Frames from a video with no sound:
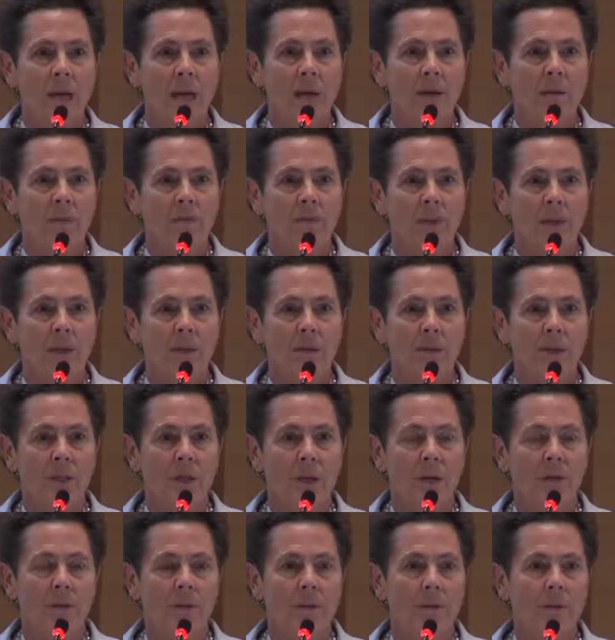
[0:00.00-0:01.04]
outflow
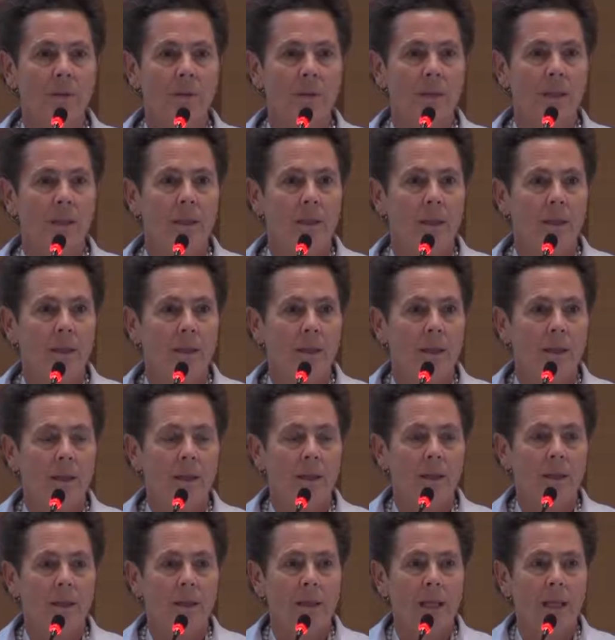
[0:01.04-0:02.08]
zone
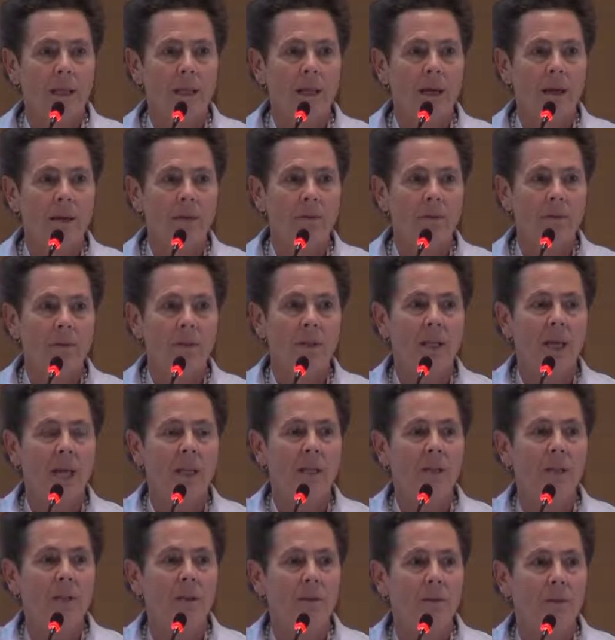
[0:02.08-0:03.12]
that covered
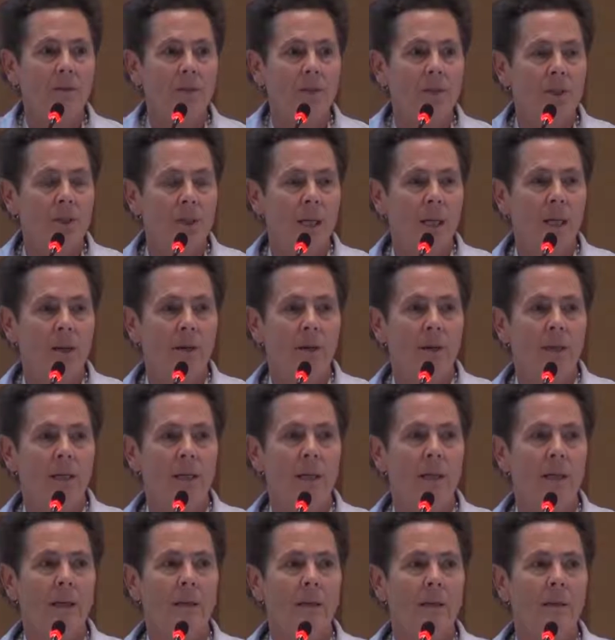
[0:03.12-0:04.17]
that huge
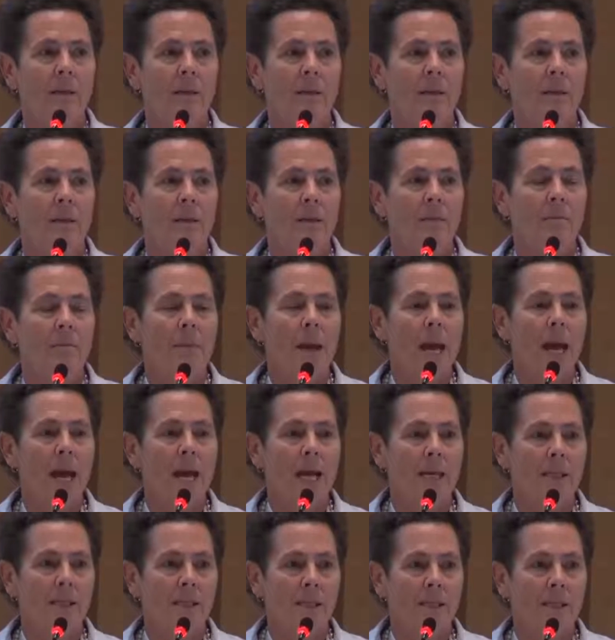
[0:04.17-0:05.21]
area
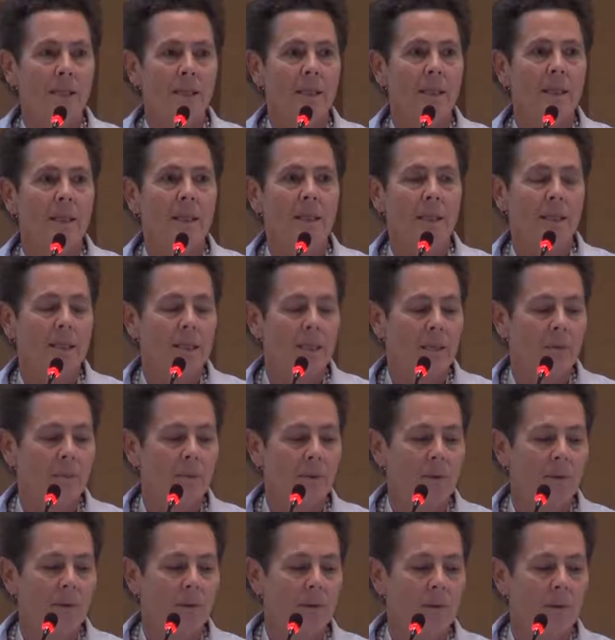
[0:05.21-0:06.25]
masked the
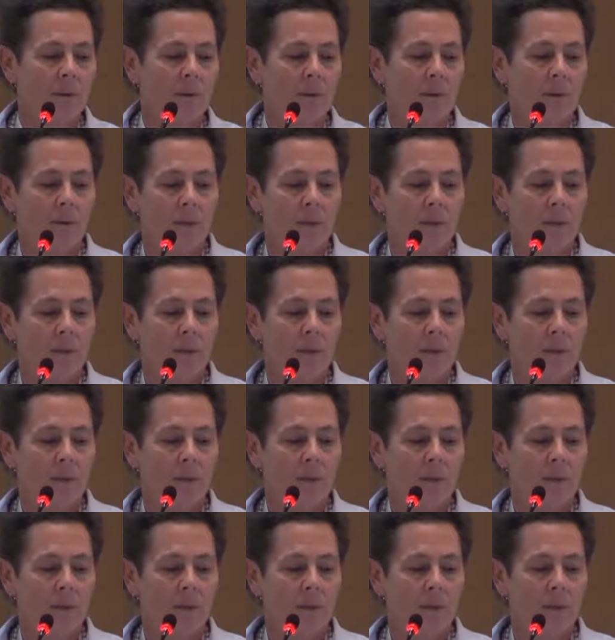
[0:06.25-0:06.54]
deeper